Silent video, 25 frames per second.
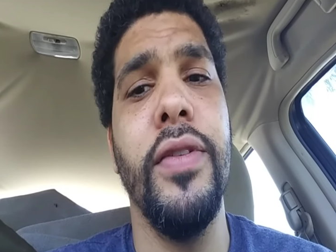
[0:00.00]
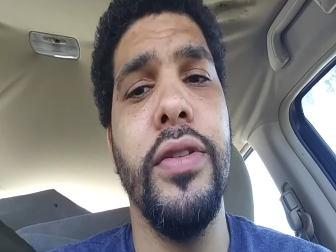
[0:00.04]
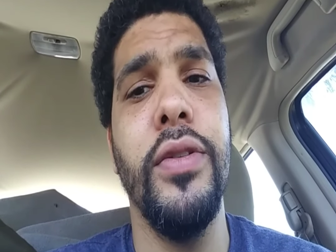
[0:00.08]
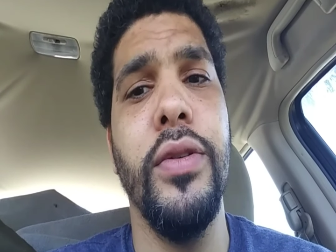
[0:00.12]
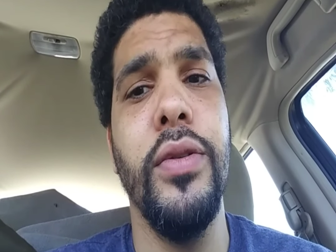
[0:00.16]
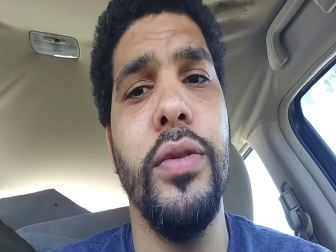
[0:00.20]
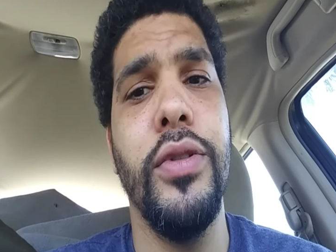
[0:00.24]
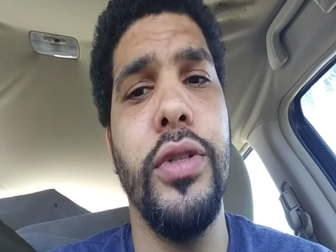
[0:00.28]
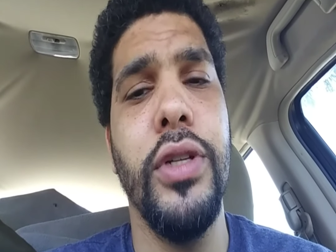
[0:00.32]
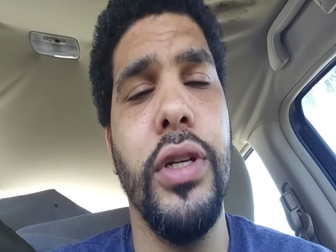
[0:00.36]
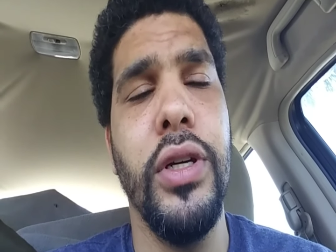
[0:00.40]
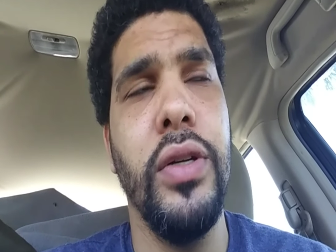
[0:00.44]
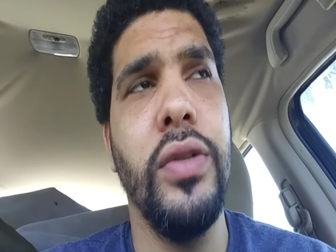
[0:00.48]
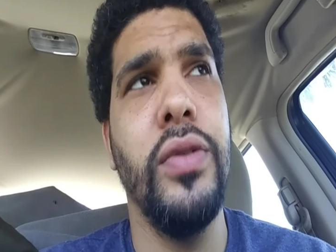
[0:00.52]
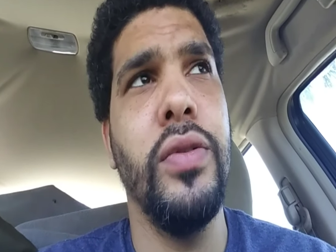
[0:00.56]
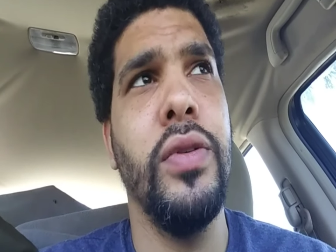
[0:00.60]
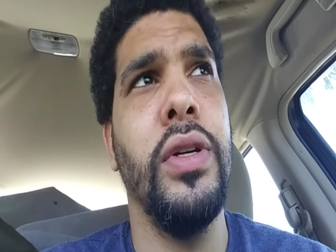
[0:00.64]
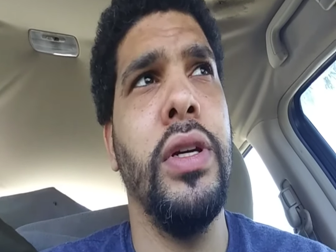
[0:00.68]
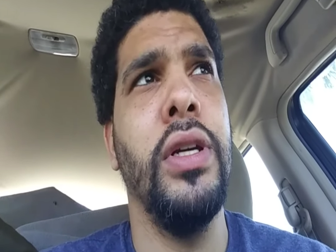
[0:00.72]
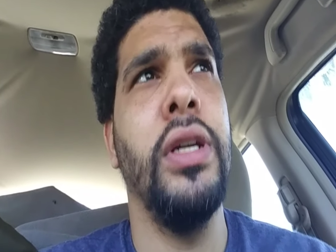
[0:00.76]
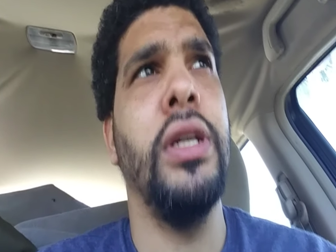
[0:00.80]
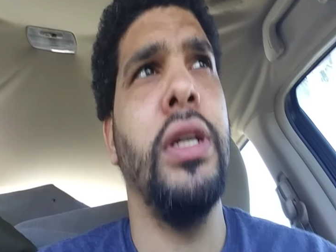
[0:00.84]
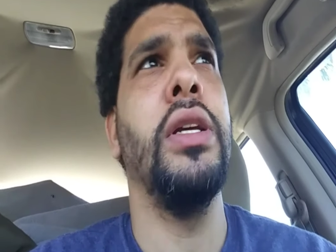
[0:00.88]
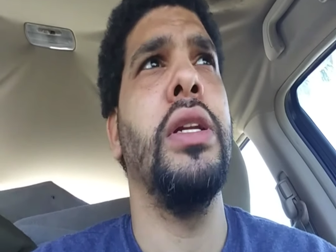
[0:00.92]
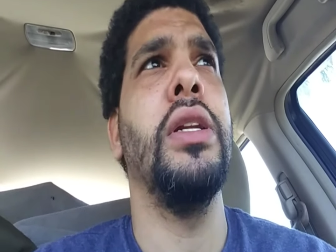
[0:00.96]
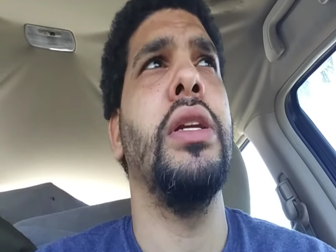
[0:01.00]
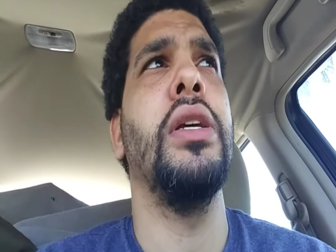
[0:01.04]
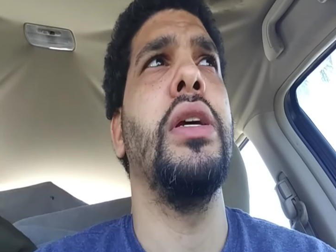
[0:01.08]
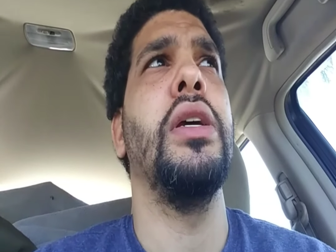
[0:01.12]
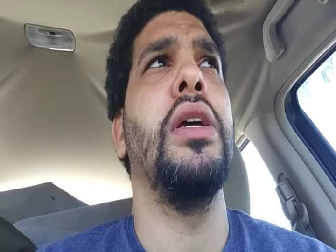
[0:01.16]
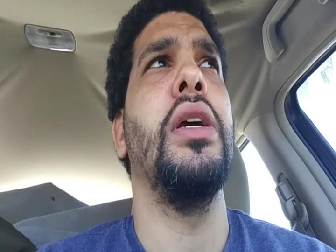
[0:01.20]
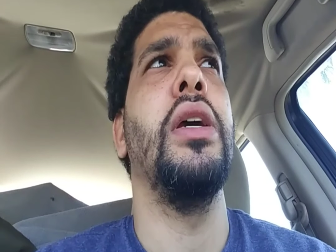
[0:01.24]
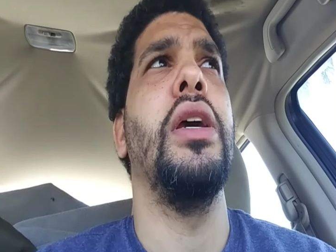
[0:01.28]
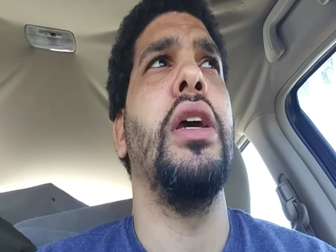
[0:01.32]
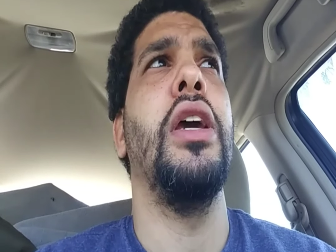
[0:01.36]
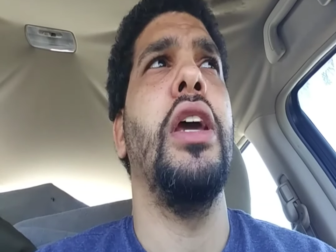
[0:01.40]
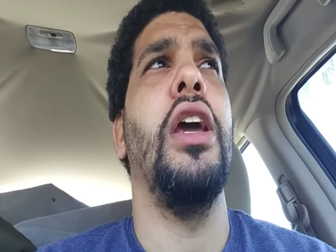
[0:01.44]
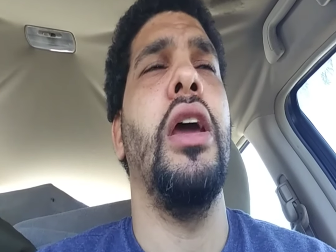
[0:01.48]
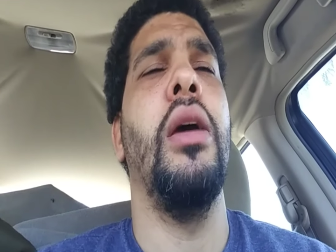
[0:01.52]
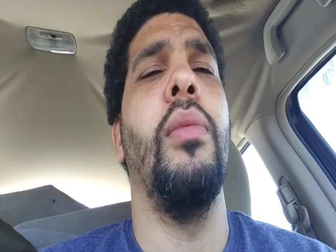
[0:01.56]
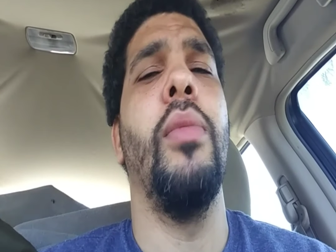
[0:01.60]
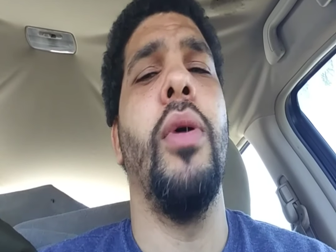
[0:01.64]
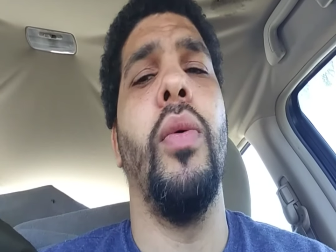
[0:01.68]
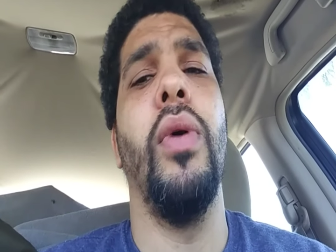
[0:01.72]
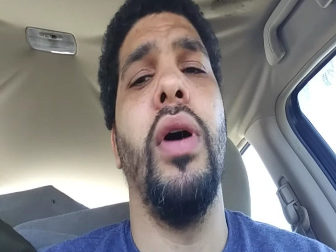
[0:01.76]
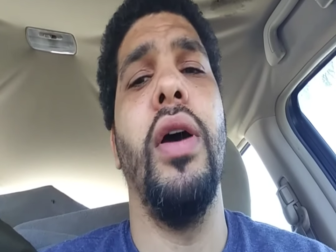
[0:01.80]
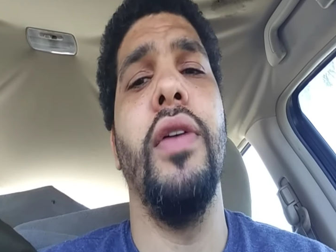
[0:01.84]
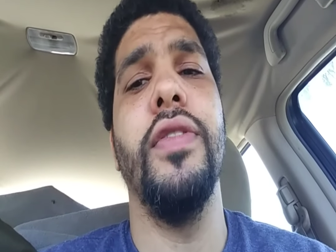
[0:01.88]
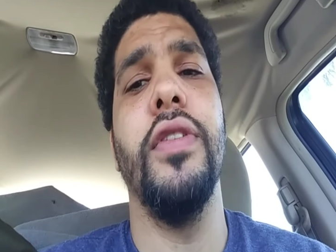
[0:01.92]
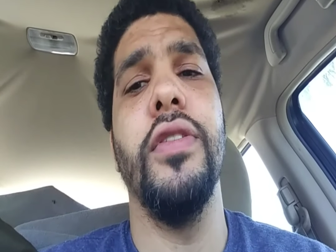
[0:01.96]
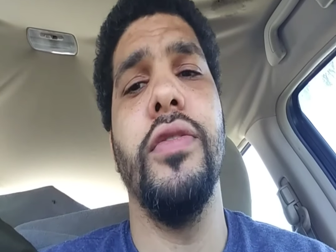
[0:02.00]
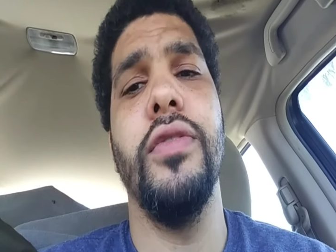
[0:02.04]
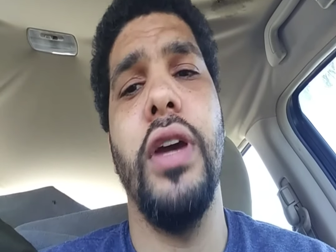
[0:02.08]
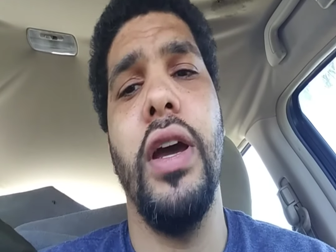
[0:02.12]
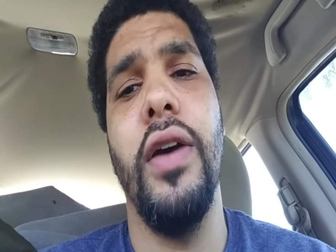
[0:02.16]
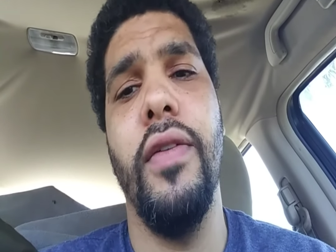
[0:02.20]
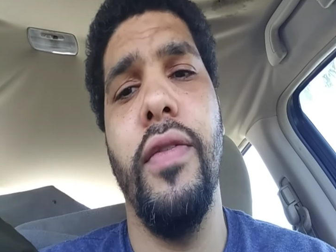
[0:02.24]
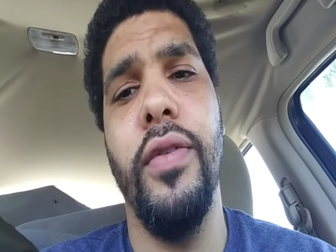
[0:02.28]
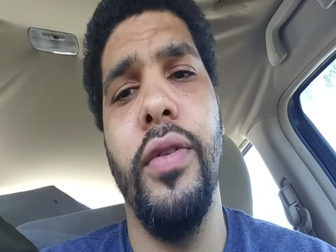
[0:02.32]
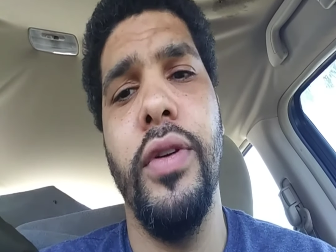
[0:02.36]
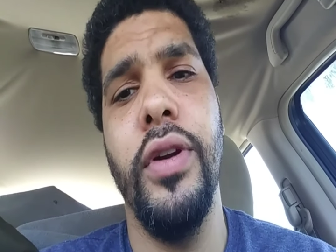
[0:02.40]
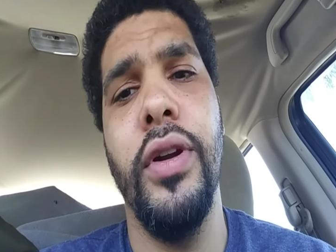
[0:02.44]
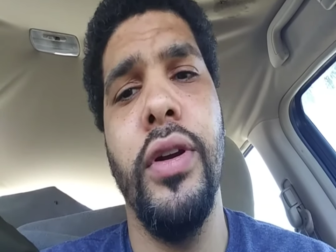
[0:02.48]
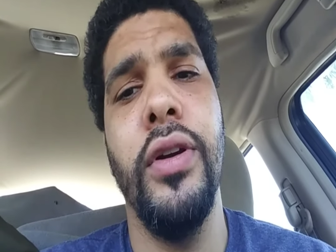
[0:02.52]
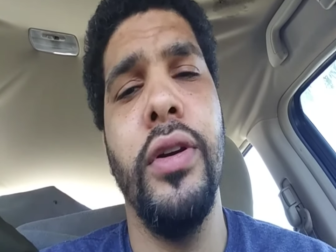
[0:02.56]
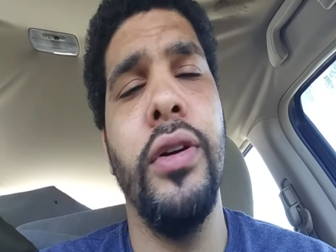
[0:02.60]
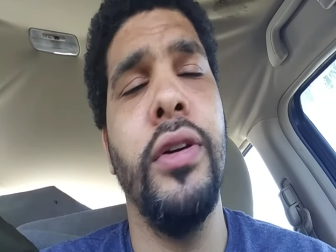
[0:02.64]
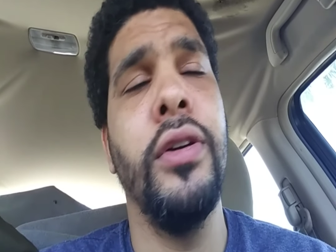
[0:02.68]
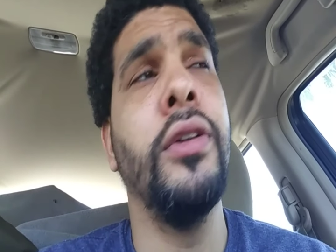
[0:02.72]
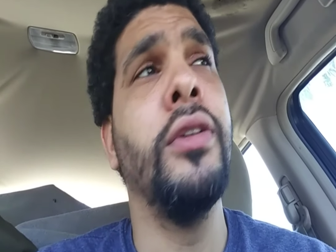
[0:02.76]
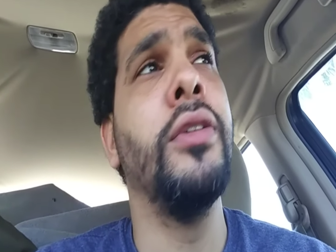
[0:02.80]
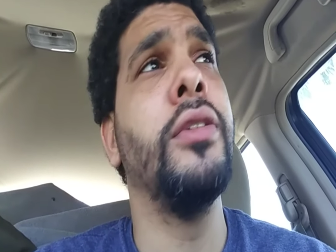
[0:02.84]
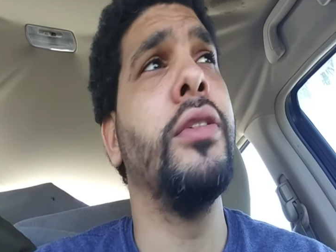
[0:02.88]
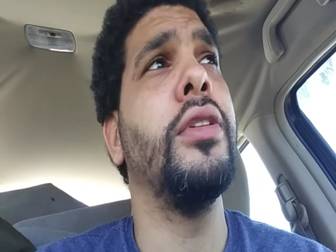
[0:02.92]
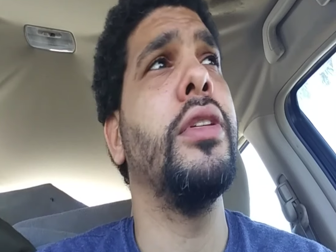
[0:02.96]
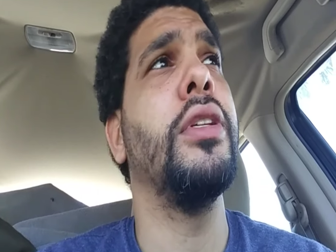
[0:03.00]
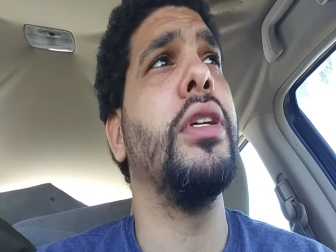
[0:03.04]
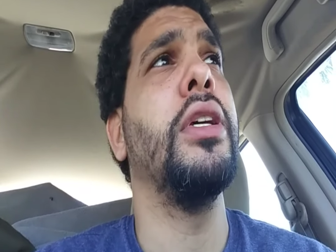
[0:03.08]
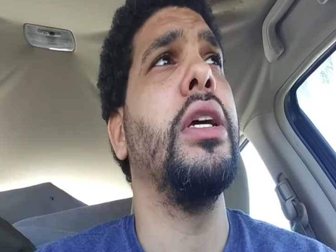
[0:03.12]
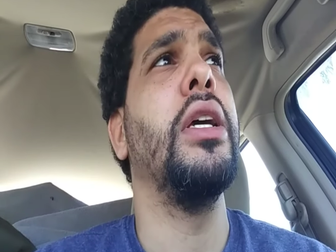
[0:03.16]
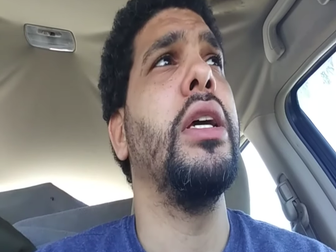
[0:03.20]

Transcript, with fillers: two children, and my wife's a travel nurse,